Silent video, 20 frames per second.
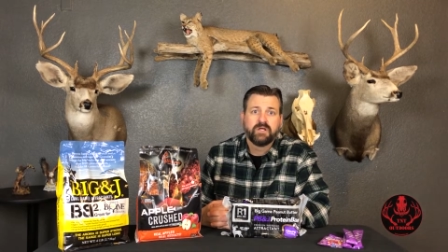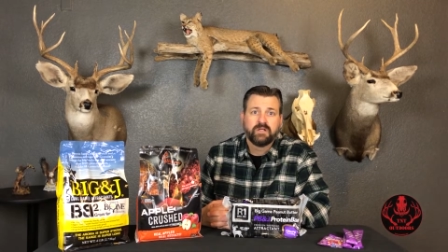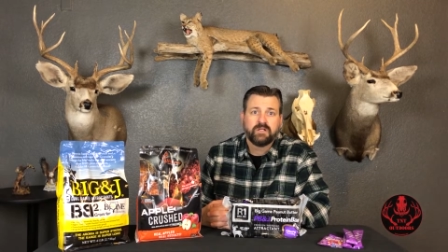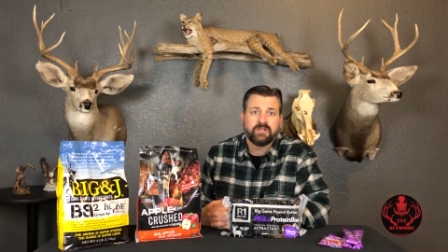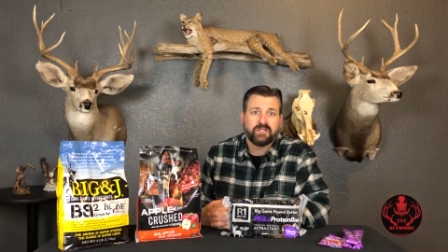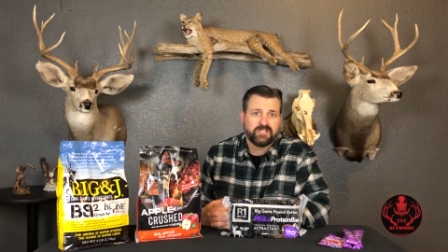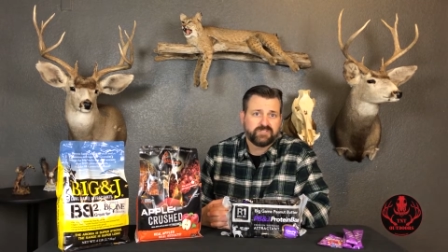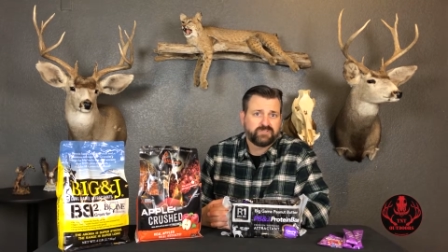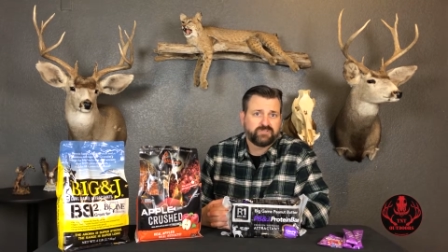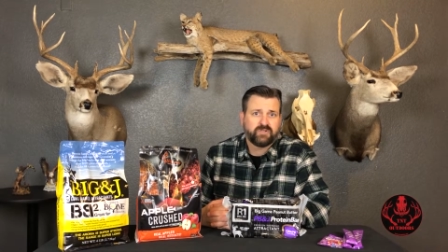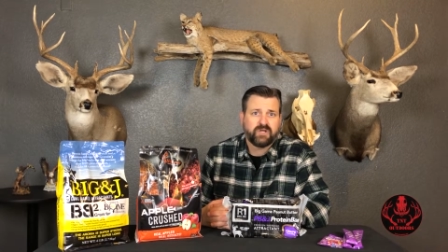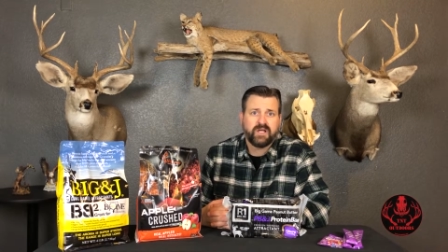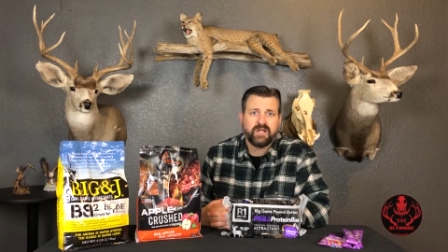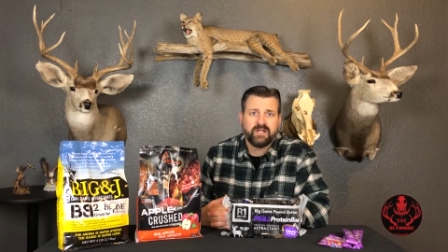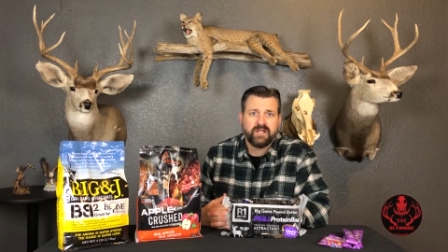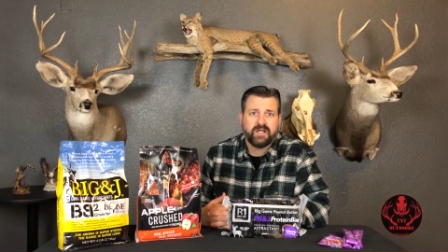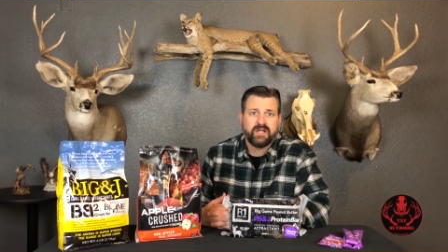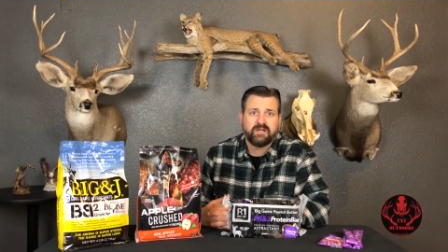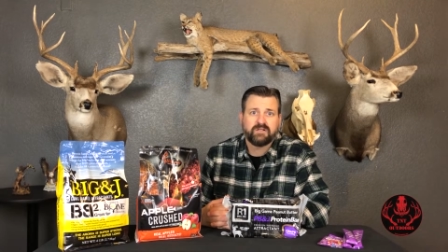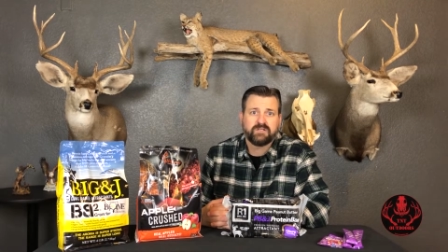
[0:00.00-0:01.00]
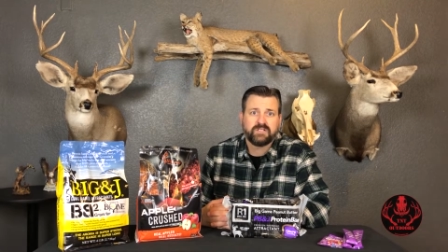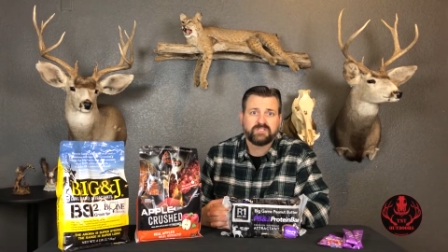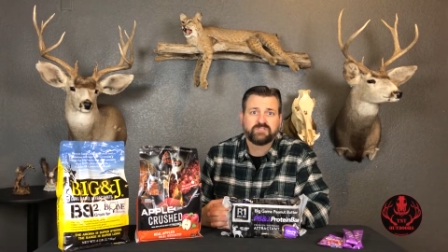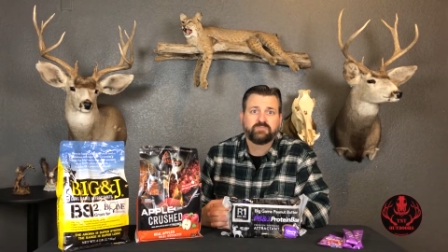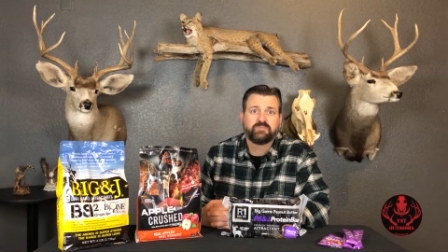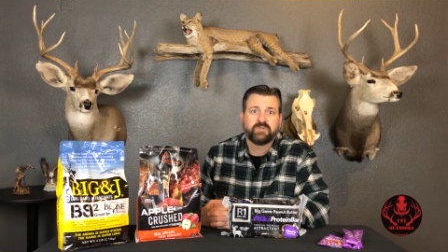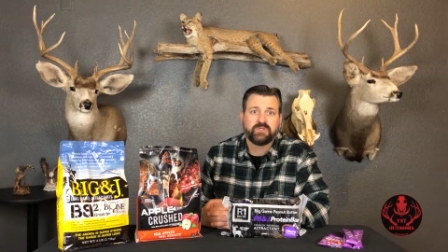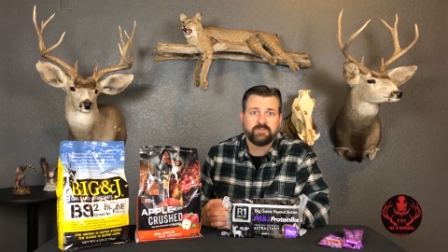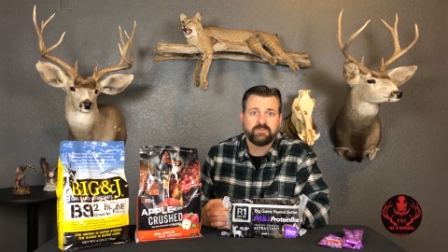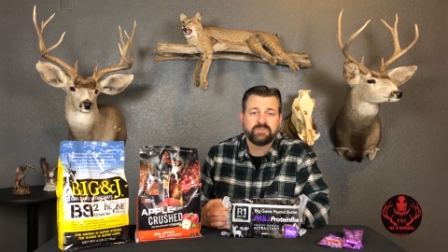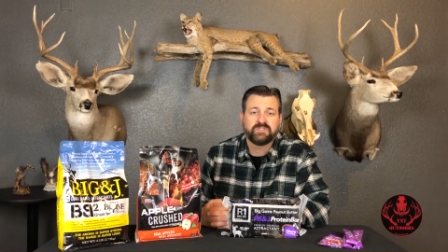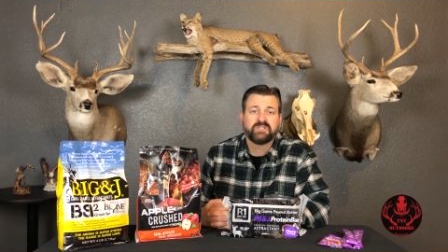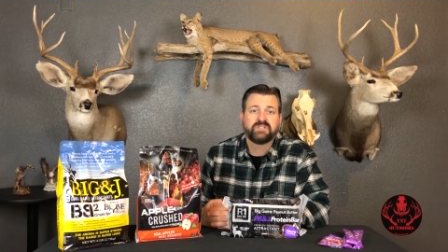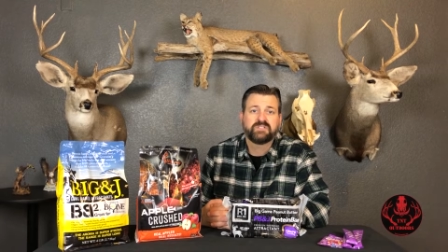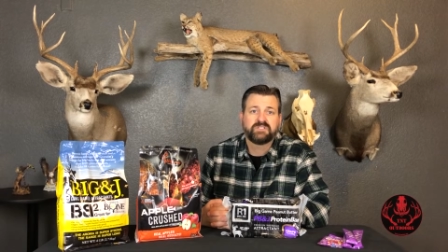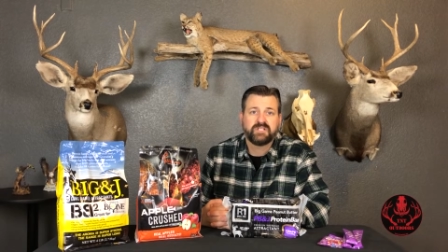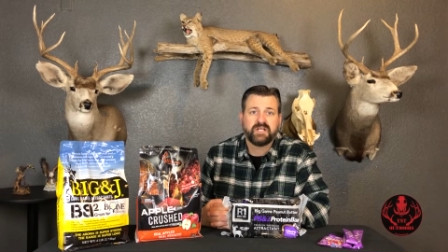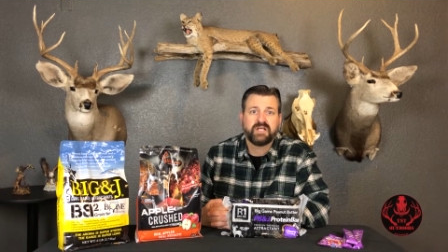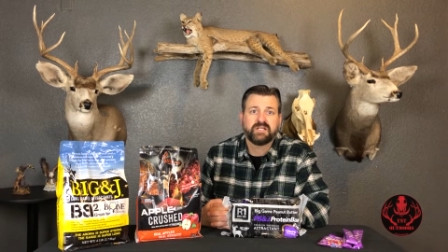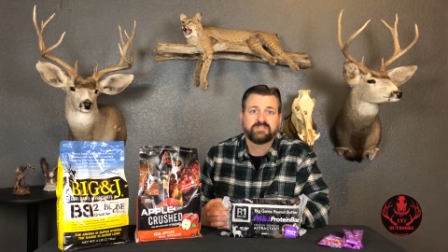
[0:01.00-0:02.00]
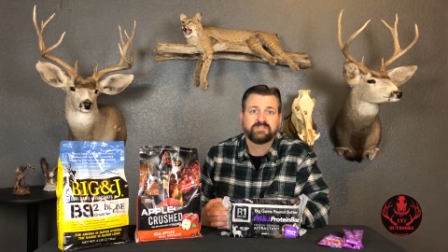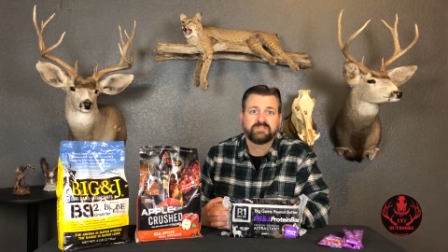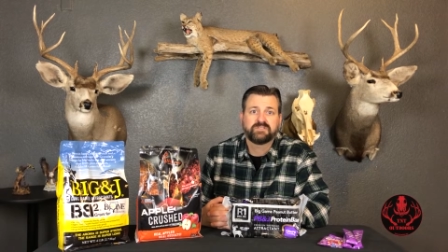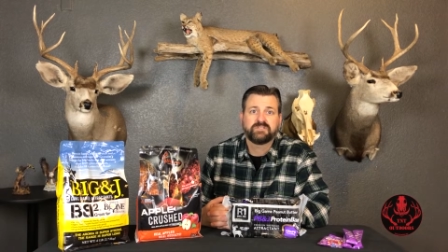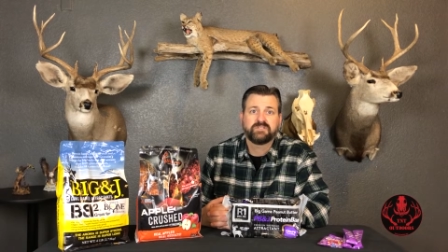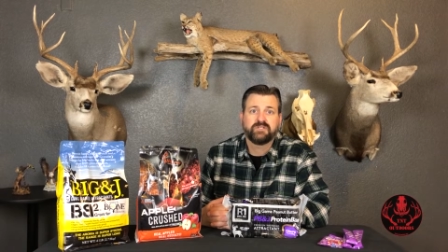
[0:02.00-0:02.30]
Let's try it out. Let's put them to the test.